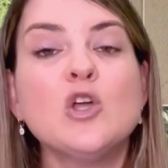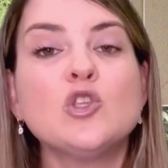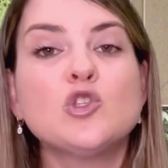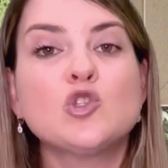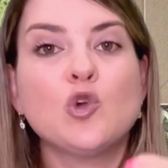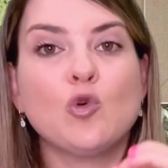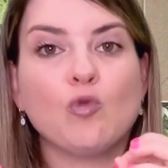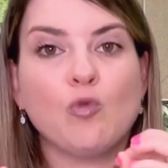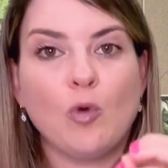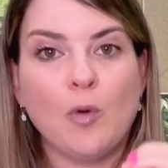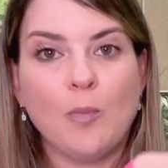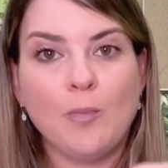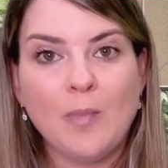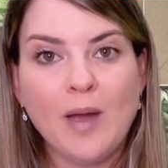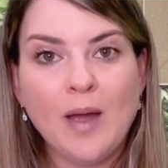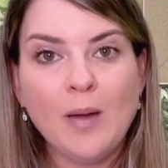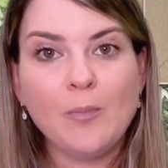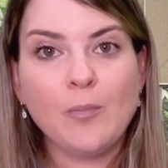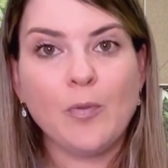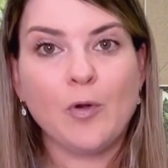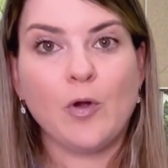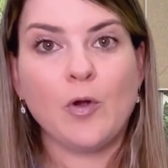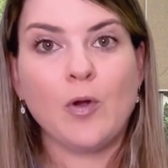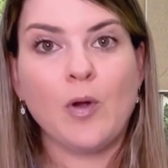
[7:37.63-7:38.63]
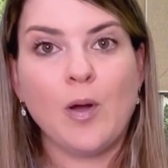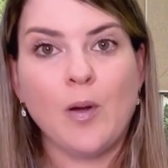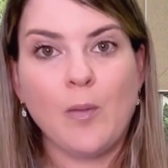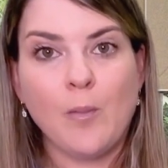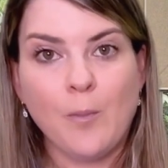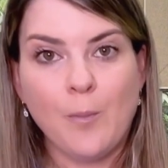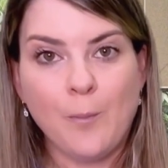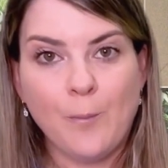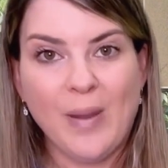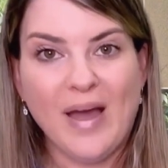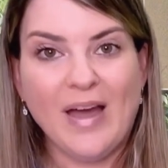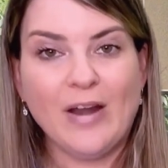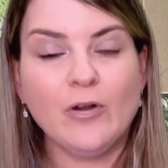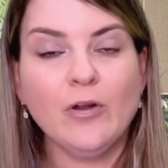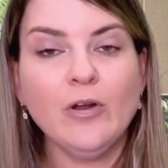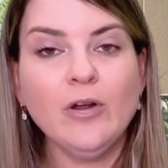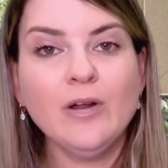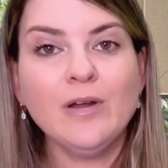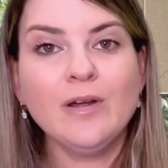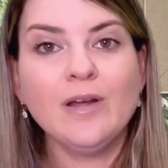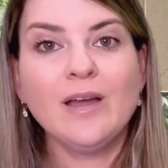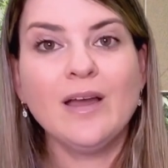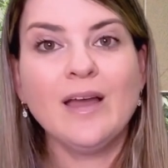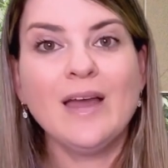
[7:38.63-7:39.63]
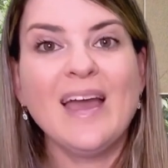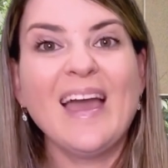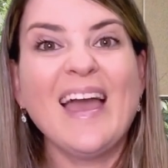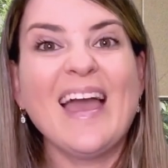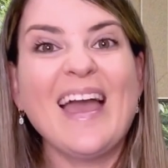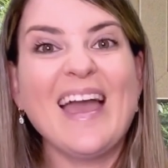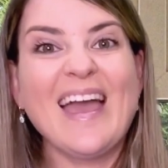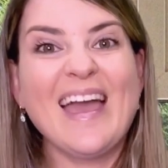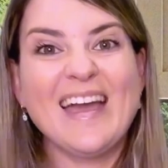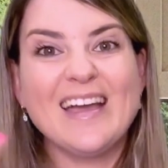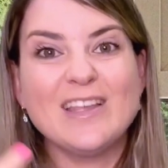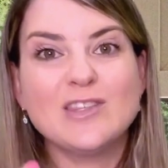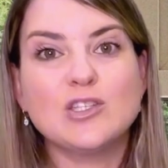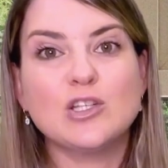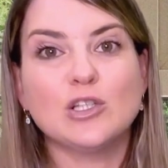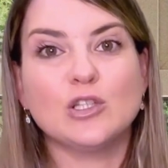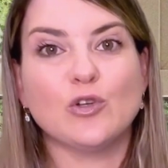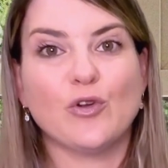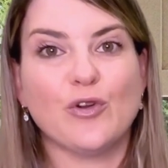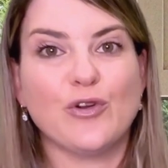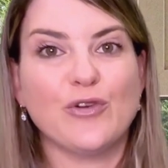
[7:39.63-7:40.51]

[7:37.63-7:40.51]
to remember better and to learn